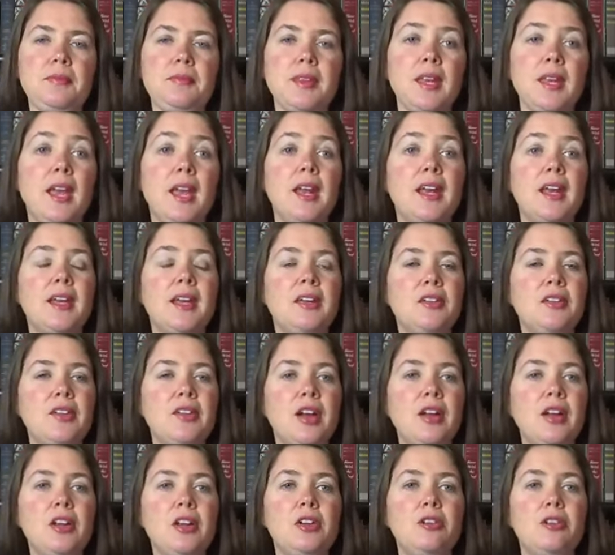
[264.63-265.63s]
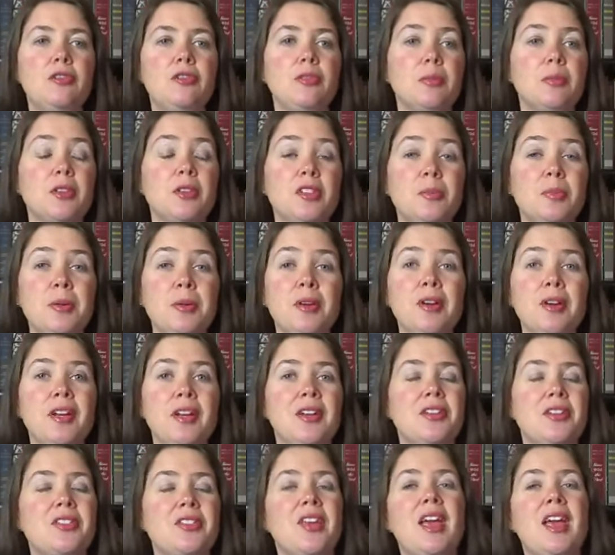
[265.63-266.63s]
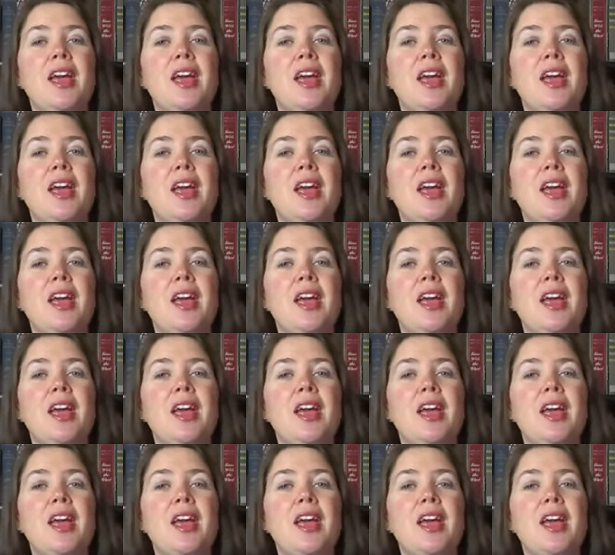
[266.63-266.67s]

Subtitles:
And I can tell you from experience